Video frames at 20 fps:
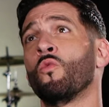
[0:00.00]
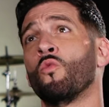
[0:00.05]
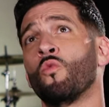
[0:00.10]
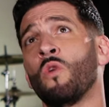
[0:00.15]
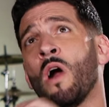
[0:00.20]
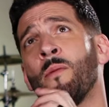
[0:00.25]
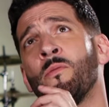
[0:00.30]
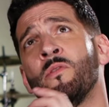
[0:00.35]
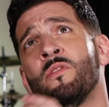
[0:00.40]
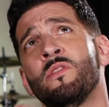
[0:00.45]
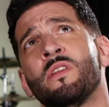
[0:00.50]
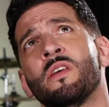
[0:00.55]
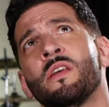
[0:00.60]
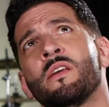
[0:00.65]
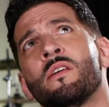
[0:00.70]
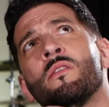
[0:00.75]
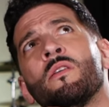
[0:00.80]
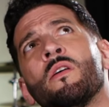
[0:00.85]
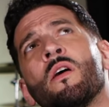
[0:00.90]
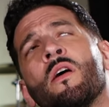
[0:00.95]
Robin
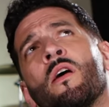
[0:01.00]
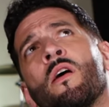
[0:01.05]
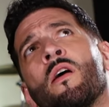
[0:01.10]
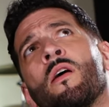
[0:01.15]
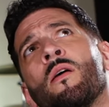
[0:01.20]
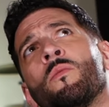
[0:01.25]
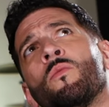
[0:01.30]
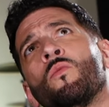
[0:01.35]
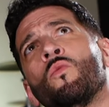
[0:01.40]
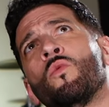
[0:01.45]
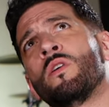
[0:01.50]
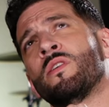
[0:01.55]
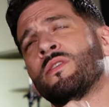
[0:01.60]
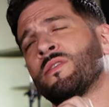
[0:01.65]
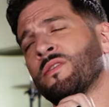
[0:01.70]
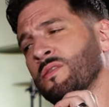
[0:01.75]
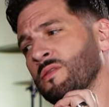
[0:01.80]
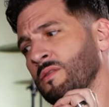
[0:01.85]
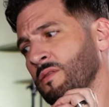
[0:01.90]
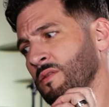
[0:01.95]
Thicke uh,
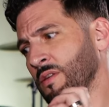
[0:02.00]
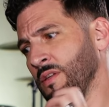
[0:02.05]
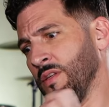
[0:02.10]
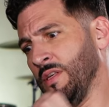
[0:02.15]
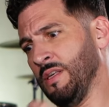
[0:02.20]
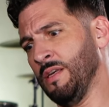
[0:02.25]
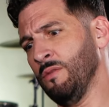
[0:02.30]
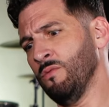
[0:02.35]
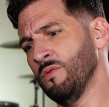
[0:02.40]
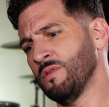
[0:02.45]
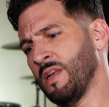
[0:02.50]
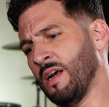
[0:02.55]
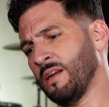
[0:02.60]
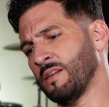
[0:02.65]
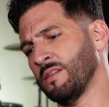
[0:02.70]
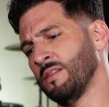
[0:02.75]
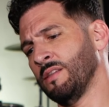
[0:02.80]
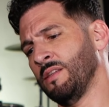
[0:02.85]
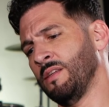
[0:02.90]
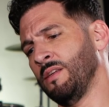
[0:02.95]
was he was
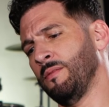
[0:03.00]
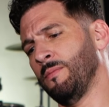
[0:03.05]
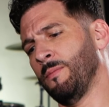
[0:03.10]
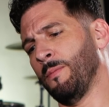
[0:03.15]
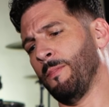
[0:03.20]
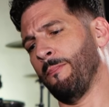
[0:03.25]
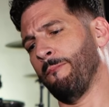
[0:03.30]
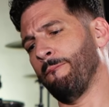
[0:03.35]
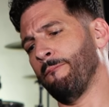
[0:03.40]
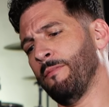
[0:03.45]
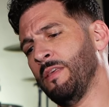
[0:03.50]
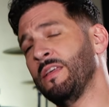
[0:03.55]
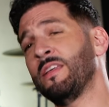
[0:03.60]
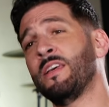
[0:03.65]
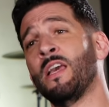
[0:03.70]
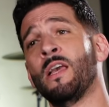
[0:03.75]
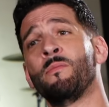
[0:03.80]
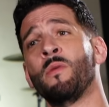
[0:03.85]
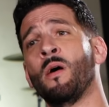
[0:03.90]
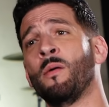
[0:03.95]
actually he
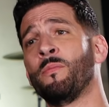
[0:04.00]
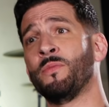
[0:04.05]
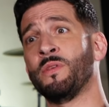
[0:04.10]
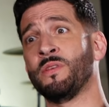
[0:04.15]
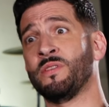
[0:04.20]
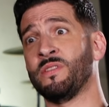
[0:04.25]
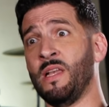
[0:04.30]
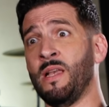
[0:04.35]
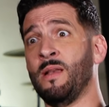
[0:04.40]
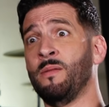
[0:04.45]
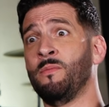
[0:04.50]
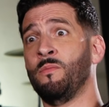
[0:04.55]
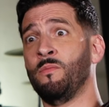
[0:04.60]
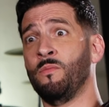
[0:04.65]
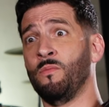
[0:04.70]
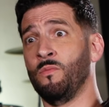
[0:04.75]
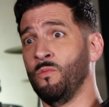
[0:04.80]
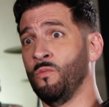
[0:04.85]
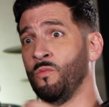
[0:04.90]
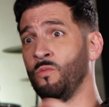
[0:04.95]
came up the
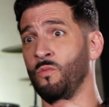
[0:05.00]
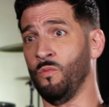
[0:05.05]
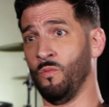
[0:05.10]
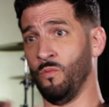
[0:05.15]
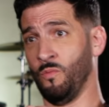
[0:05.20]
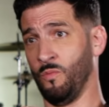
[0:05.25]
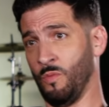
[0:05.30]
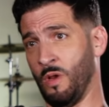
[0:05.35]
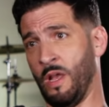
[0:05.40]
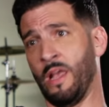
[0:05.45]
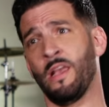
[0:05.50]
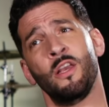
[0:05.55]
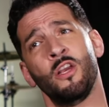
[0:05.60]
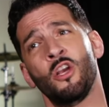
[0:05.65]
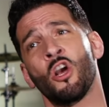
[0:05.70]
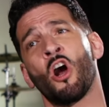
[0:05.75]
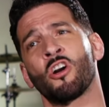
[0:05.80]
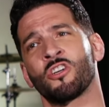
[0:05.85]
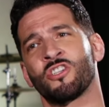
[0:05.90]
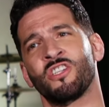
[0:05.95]
same
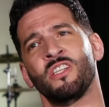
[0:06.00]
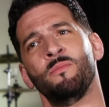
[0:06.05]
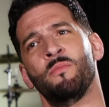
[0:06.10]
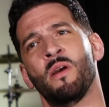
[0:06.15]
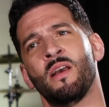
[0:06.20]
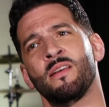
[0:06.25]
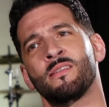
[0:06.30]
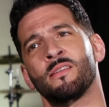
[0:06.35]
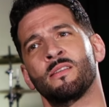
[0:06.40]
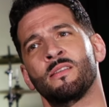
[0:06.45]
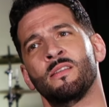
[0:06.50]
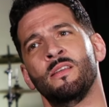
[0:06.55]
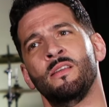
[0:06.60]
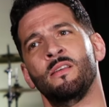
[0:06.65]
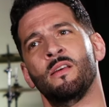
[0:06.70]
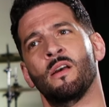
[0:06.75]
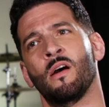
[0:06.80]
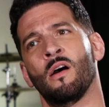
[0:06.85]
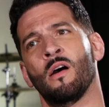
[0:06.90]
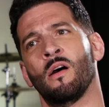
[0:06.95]
ERG
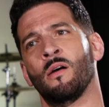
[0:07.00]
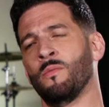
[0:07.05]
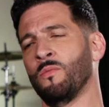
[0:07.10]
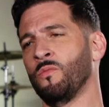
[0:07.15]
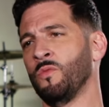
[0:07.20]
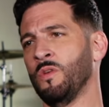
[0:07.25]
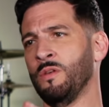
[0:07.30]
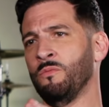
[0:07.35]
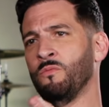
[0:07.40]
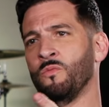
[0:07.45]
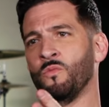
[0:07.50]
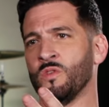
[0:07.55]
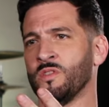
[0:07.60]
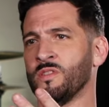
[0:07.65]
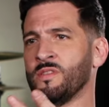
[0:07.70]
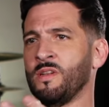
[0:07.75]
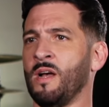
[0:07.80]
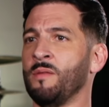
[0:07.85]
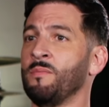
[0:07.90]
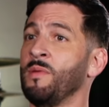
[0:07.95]
basically. Uh, he was
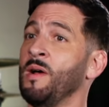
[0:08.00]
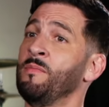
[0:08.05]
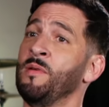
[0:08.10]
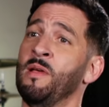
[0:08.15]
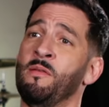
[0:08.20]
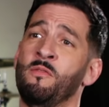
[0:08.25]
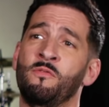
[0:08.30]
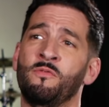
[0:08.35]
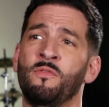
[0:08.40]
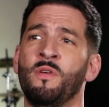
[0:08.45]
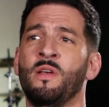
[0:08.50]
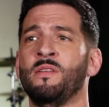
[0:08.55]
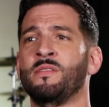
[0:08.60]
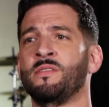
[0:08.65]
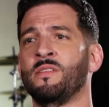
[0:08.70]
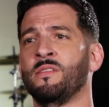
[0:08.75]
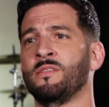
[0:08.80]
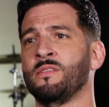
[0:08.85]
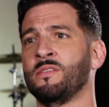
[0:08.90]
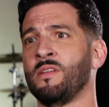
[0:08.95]
signed by
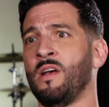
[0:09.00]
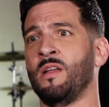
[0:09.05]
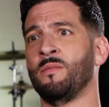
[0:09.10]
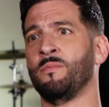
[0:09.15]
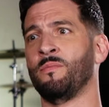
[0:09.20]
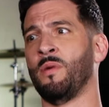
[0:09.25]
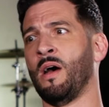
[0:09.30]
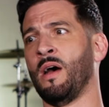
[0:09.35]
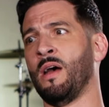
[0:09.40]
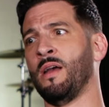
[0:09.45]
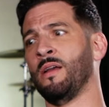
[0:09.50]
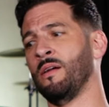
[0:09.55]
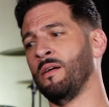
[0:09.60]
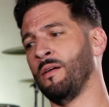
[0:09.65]
Babyface and signed by.